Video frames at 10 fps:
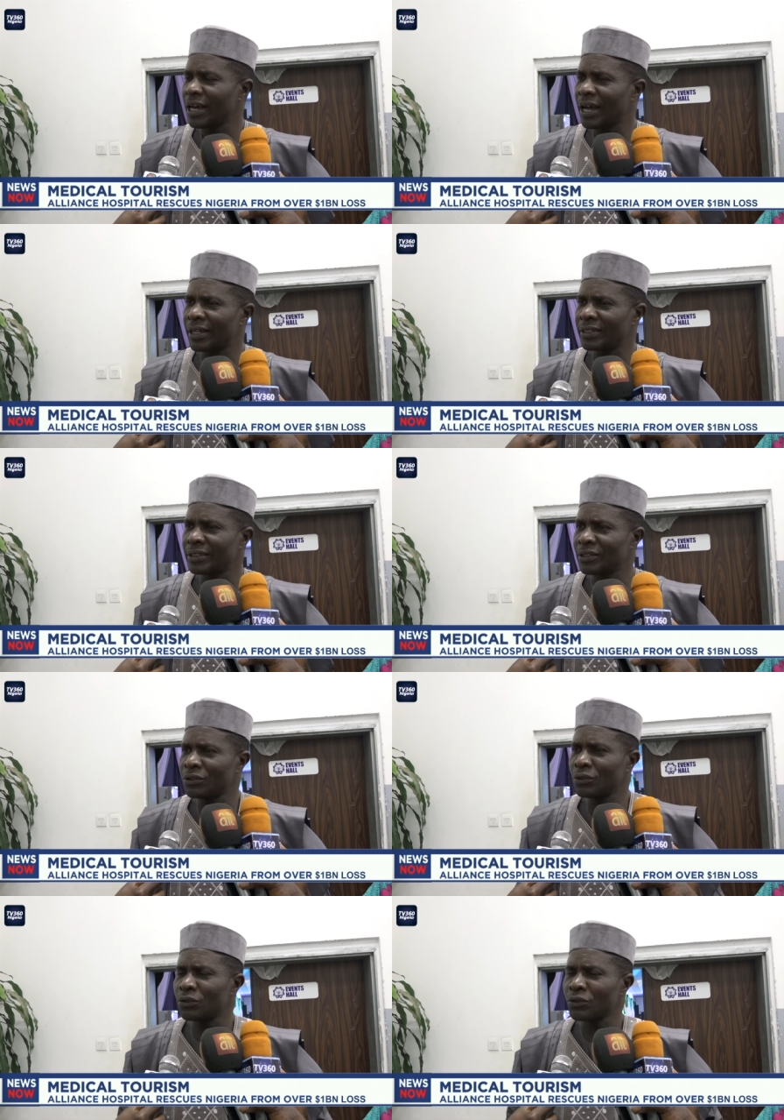and
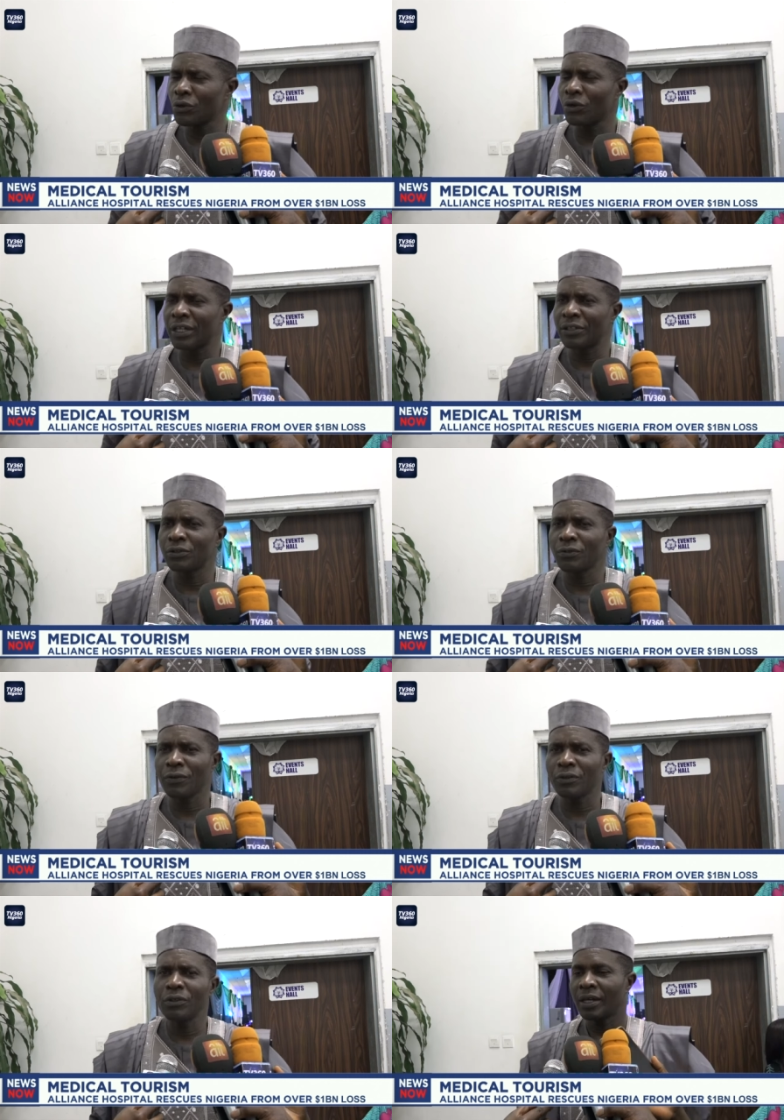you know, so on and so
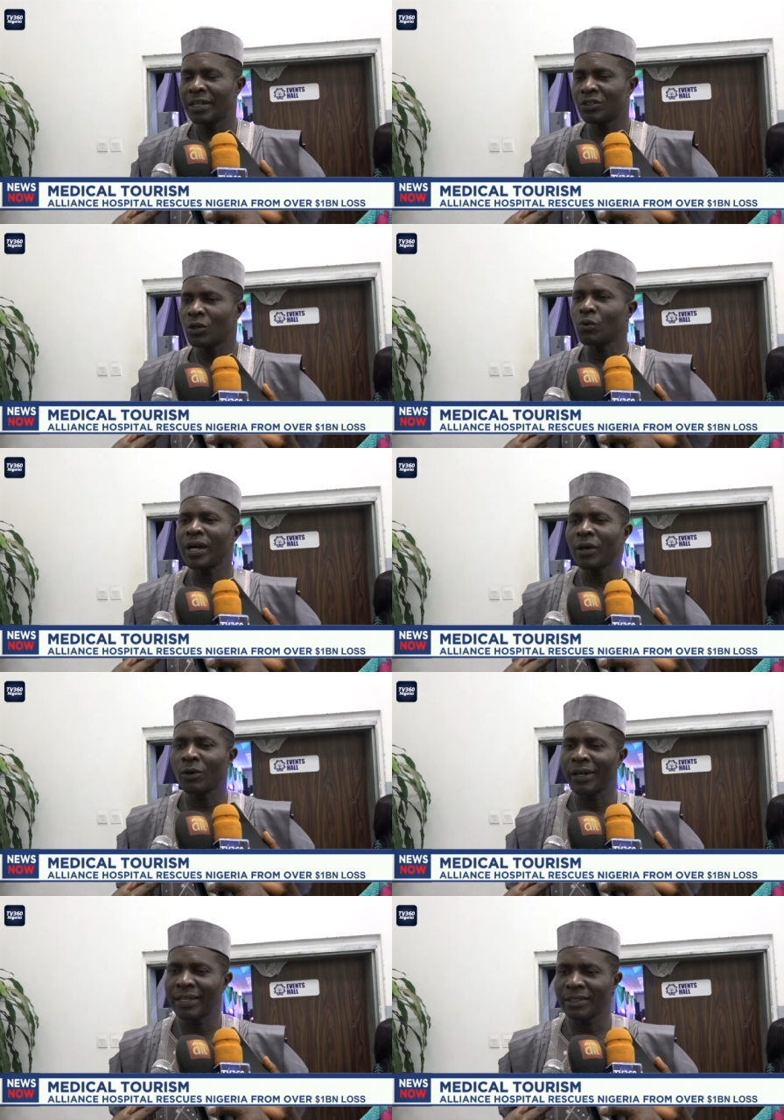forth. And so we
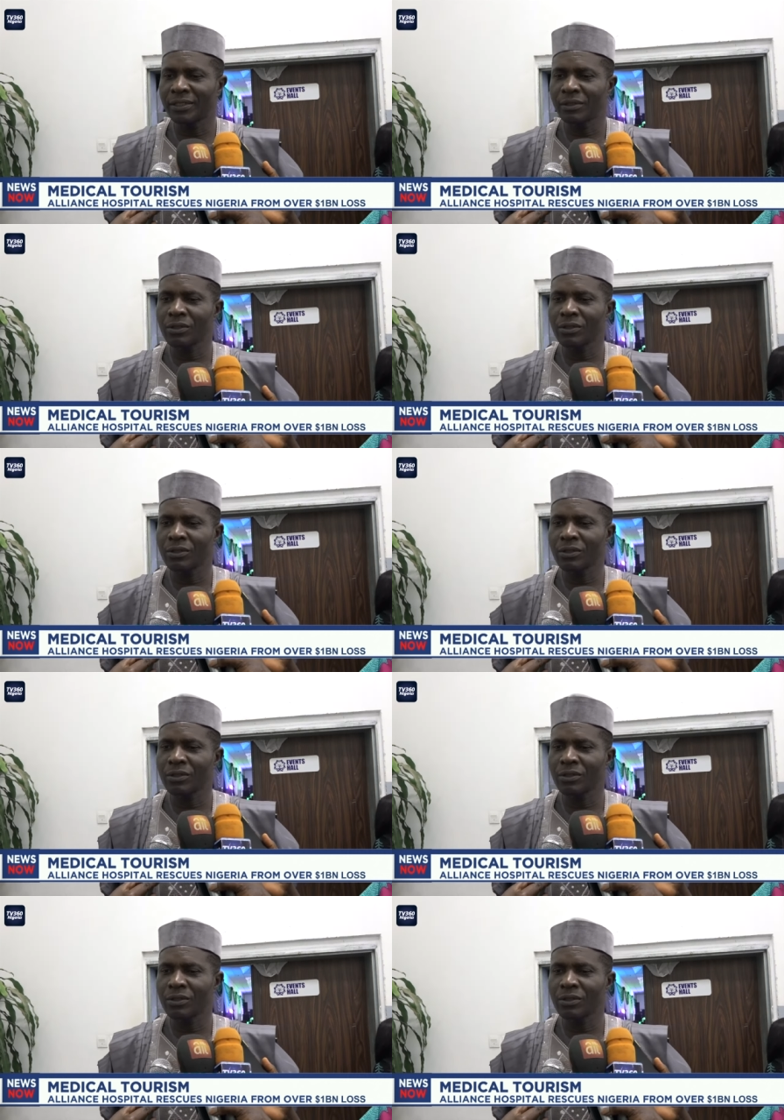acquired